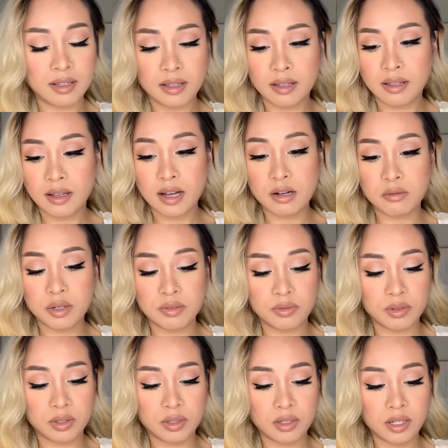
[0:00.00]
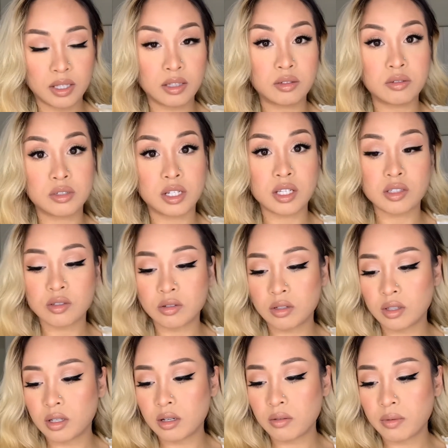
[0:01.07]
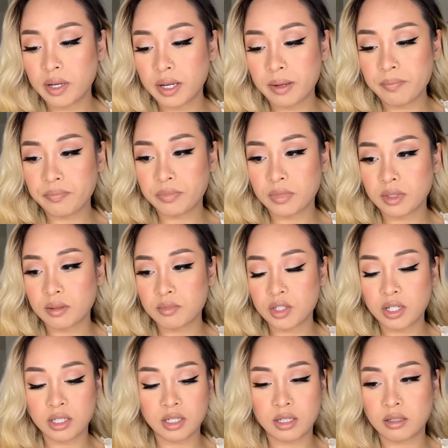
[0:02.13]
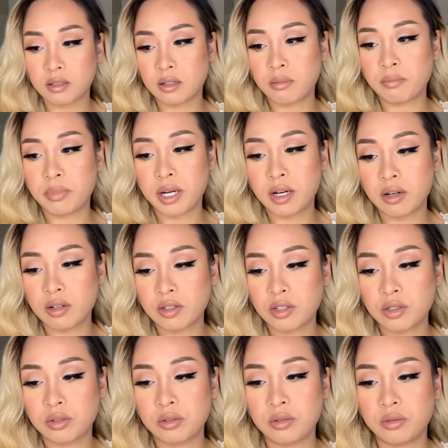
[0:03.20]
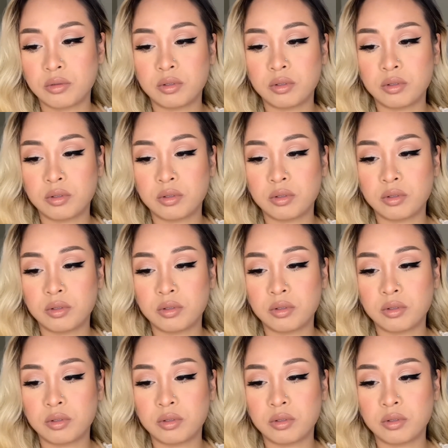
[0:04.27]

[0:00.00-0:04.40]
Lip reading: However, a little does go a long way. I'm trying to compare it to